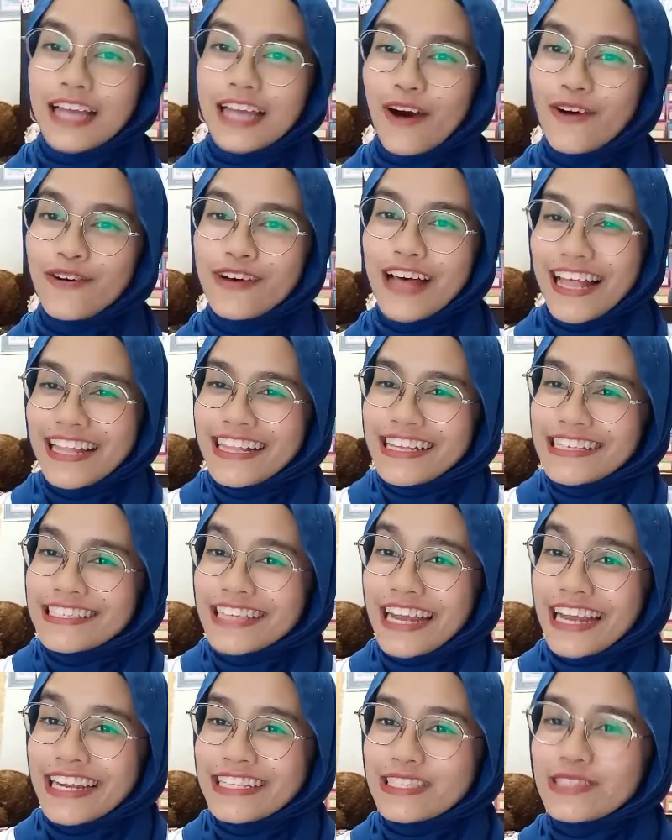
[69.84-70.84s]
Now, let's
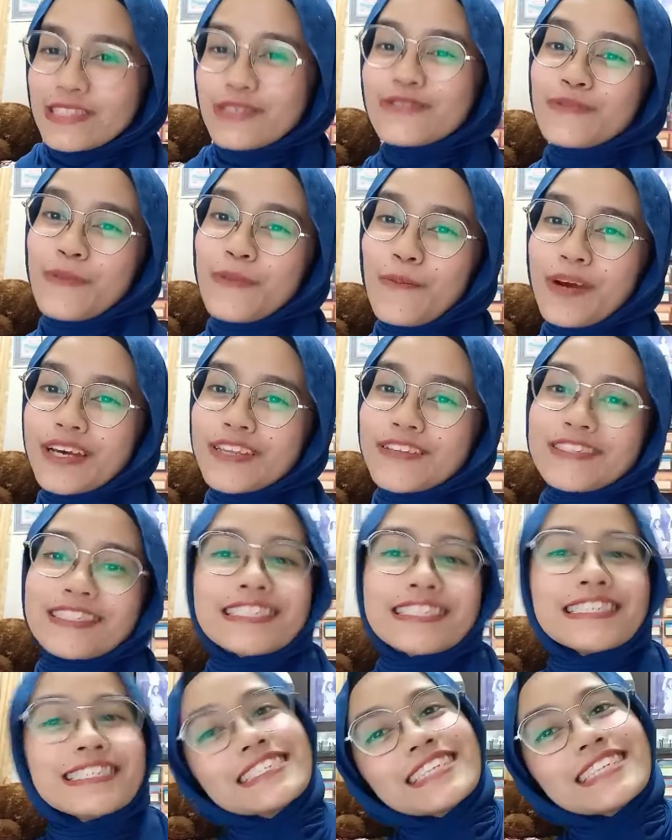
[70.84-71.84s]
get into
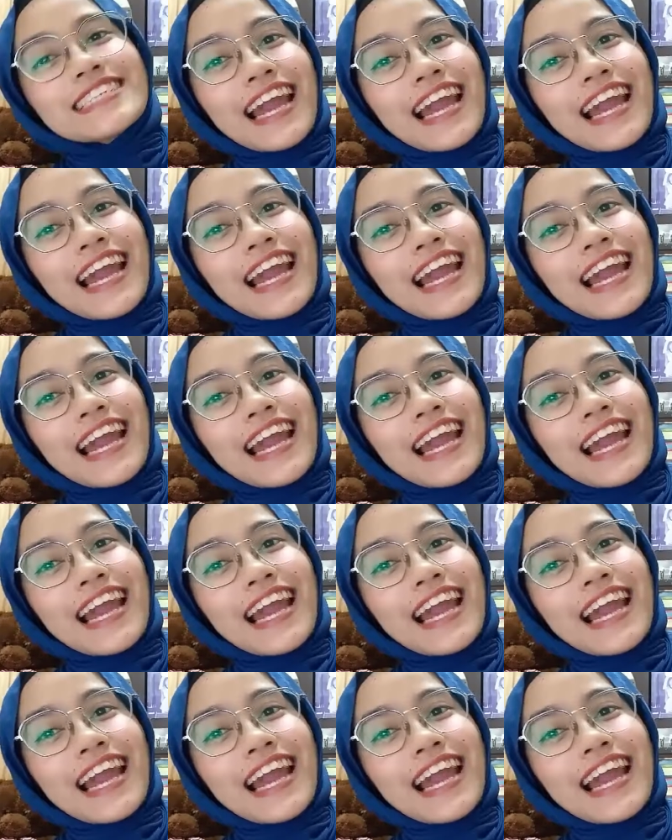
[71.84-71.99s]
mitosis.